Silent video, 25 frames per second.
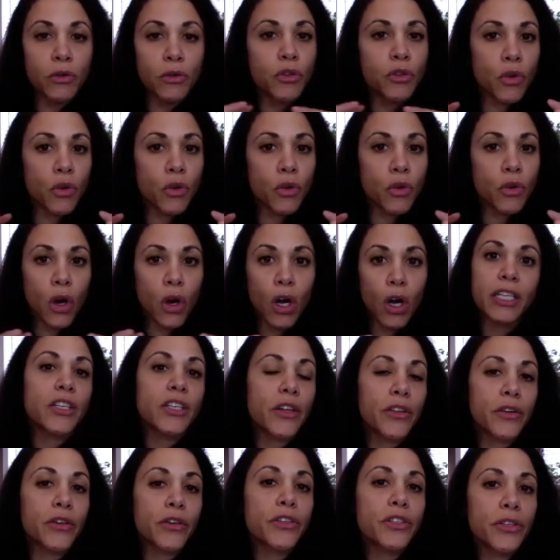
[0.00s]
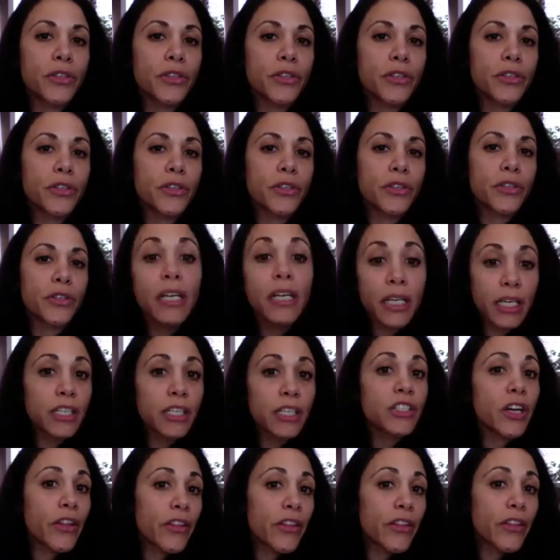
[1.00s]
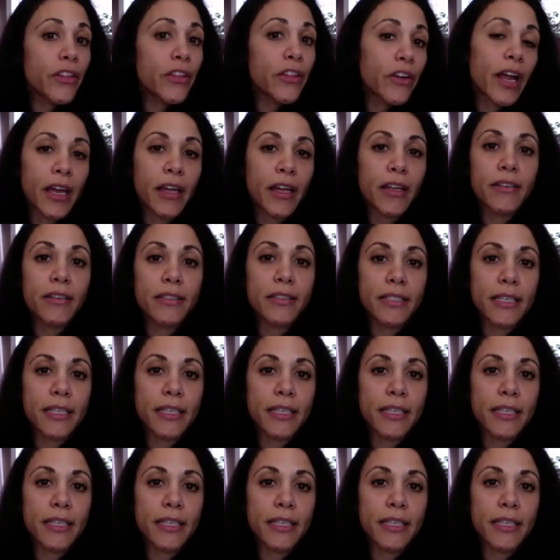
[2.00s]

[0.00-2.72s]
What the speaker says: drawing each other to each other. And